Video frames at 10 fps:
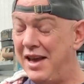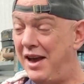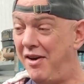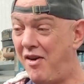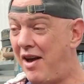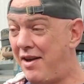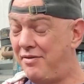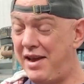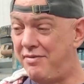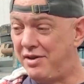And I
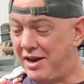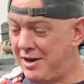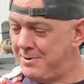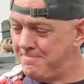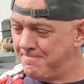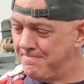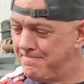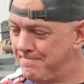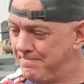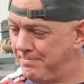have never
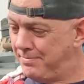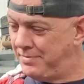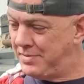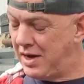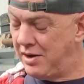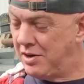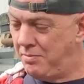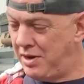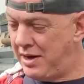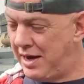done a
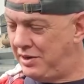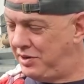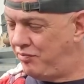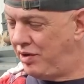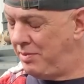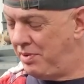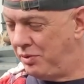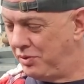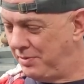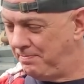complete engine
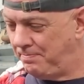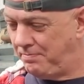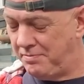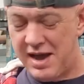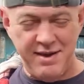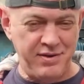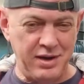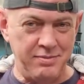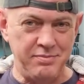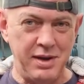rebuild,
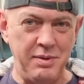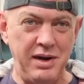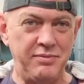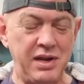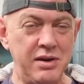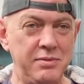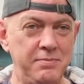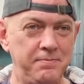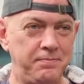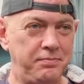ever. I mean, I've done,
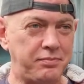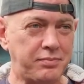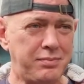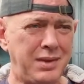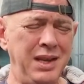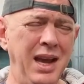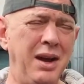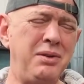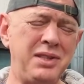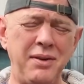you
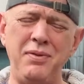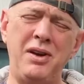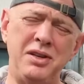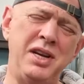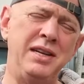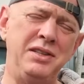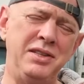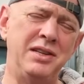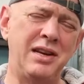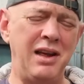know, stuff like
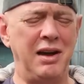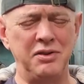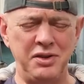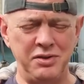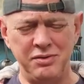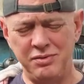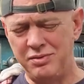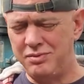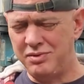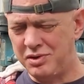changing the clutch and
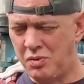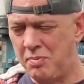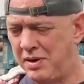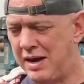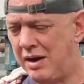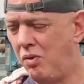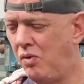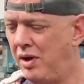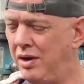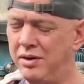swapping out
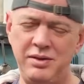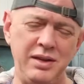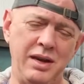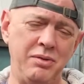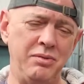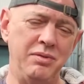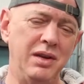oil and, you know,